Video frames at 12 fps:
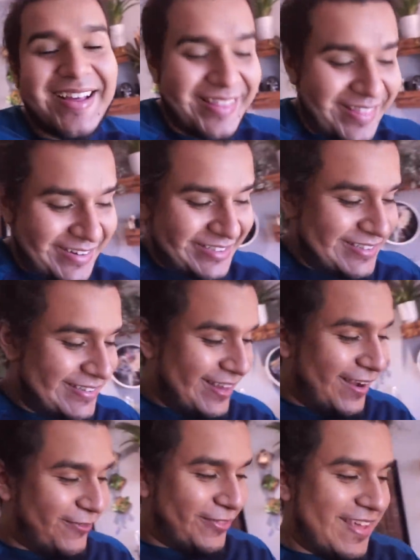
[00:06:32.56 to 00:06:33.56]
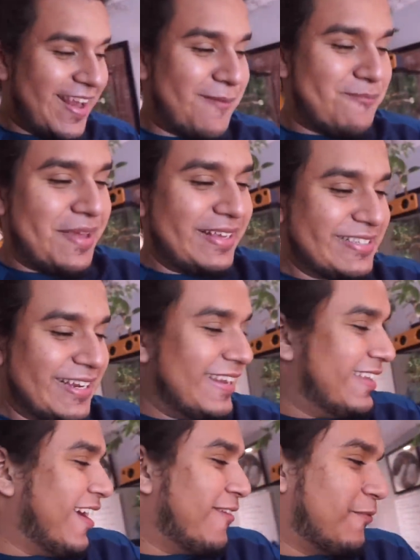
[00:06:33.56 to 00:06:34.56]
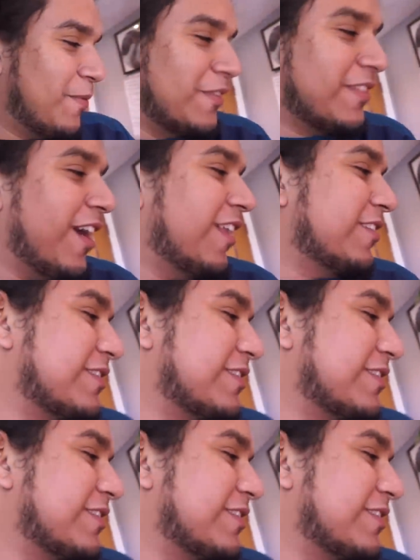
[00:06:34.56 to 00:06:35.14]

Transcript: there's stuff that I basically got from the dollar